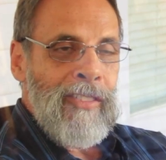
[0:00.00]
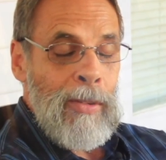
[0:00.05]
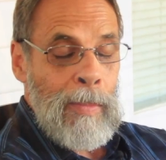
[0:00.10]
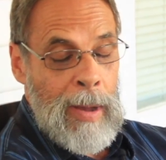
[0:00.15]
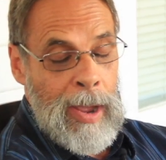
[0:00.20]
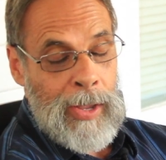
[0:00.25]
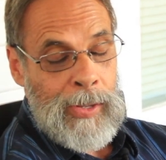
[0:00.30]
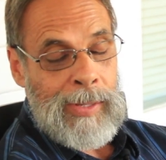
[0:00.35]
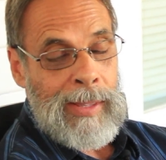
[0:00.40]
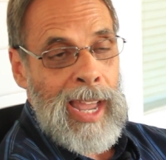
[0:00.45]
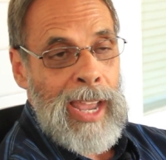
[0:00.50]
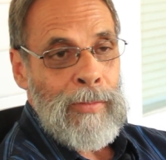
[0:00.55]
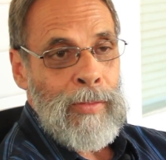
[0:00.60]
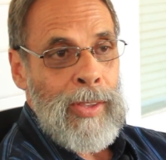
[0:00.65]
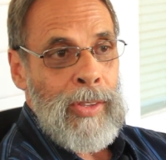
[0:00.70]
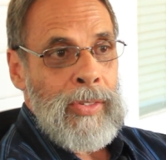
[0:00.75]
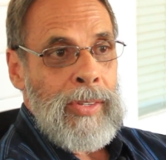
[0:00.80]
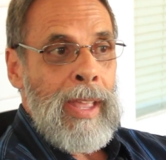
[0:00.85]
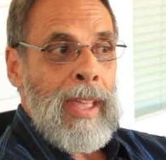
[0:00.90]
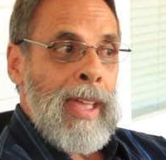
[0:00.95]
everybody's life
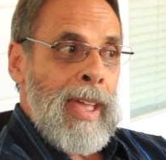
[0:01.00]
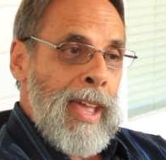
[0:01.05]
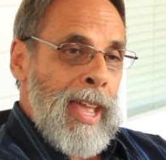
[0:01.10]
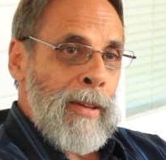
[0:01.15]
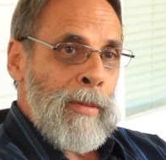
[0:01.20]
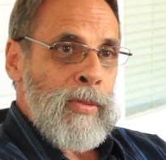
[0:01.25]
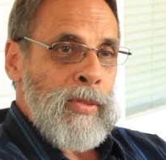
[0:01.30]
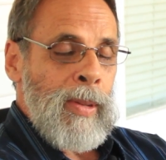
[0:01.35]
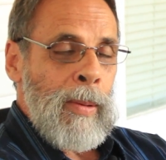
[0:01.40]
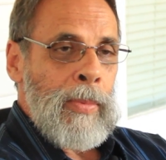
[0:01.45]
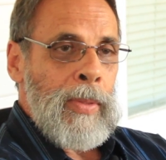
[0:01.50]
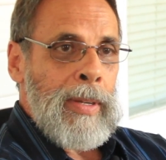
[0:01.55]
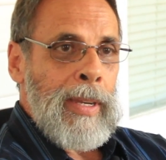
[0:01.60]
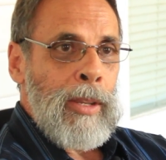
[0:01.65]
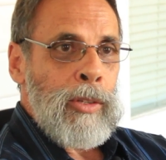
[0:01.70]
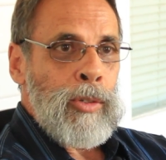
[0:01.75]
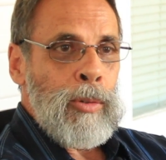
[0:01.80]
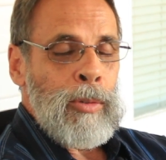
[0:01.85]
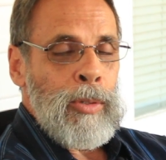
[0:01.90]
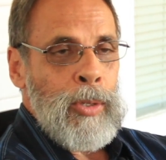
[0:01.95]
is have something
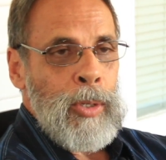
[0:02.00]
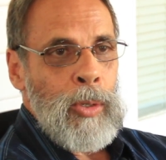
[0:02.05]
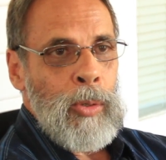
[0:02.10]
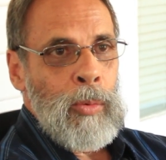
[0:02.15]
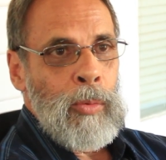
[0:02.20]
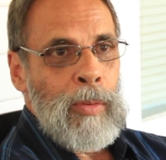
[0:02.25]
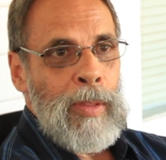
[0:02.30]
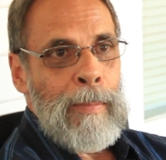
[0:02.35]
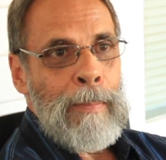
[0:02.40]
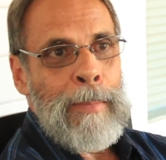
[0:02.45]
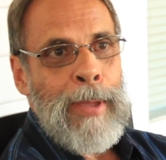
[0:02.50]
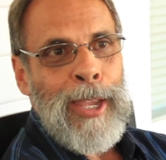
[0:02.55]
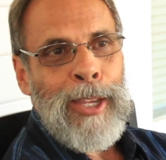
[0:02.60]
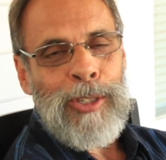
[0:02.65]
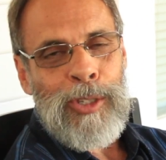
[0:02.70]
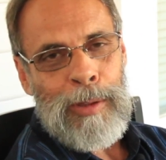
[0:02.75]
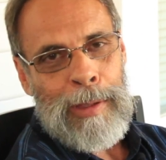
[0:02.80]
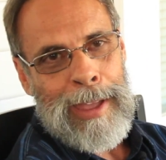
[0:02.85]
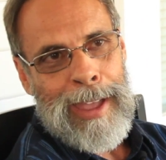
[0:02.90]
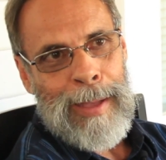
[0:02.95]
that you do that
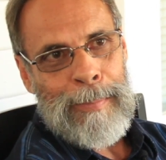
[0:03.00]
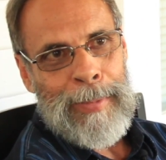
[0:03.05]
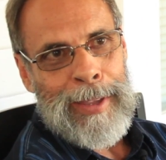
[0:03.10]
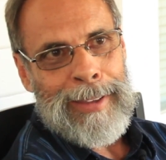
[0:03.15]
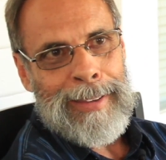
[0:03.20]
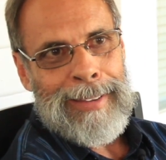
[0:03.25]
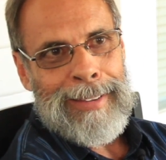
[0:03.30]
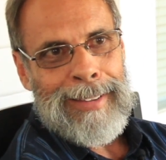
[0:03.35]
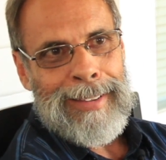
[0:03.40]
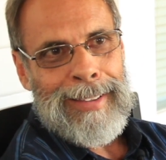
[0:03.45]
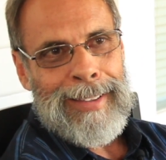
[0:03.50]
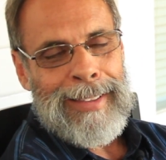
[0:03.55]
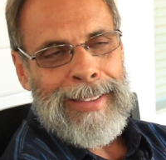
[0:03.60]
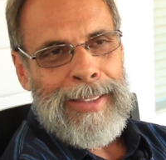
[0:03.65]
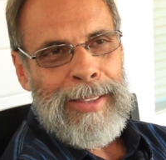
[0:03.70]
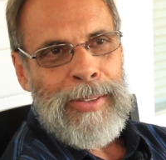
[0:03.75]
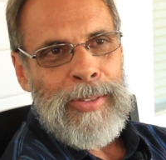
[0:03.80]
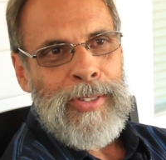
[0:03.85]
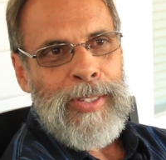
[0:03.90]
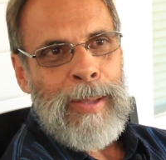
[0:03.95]
makes you happy,
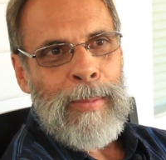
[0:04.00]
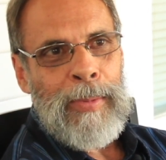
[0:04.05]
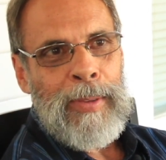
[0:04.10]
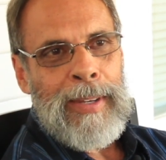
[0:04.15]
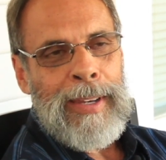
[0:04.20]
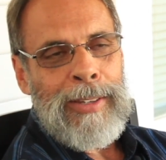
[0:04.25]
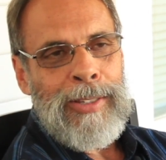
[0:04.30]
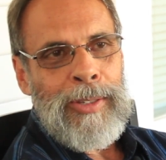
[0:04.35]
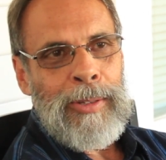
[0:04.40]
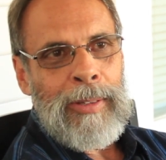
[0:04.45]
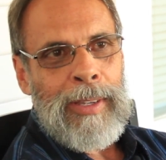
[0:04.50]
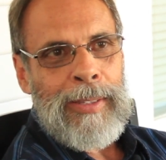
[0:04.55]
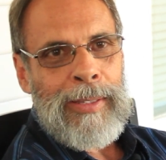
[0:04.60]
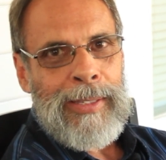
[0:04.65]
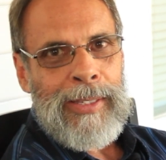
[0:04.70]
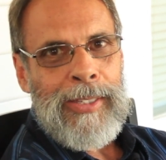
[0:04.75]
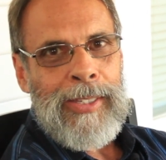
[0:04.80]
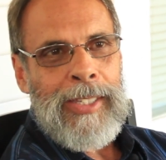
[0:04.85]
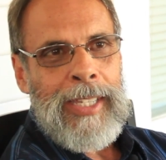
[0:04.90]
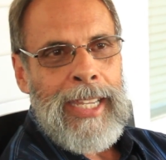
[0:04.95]
something that you
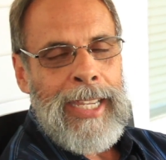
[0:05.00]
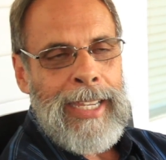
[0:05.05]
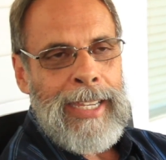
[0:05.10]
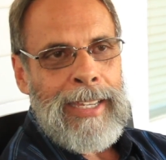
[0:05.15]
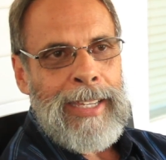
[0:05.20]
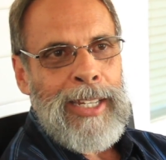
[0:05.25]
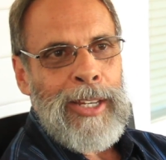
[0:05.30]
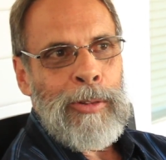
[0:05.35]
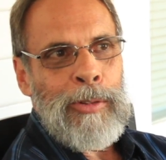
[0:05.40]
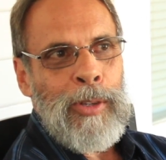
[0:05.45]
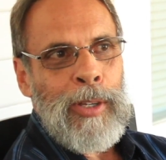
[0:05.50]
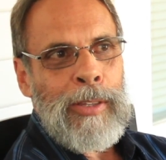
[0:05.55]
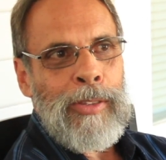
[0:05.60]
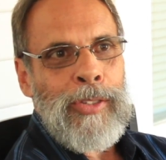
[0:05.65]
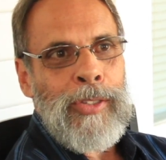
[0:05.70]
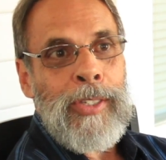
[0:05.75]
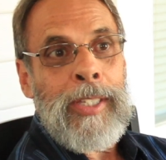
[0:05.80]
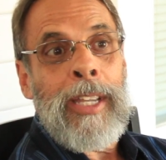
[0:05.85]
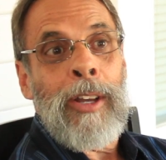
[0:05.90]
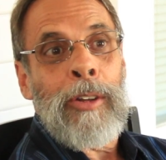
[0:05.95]
can see, you know, you can
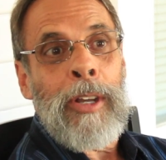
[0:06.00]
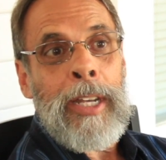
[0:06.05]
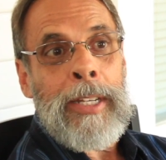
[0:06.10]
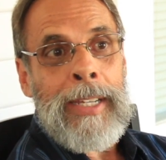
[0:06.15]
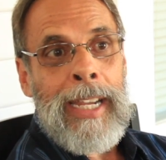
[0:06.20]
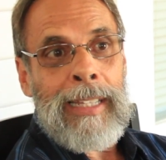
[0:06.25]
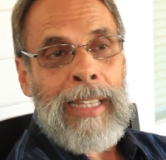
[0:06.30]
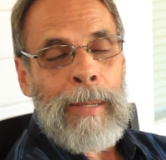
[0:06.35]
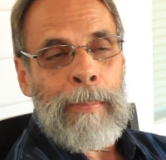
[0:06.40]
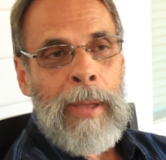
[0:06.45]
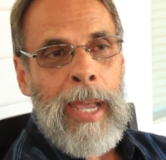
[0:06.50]
see on a daily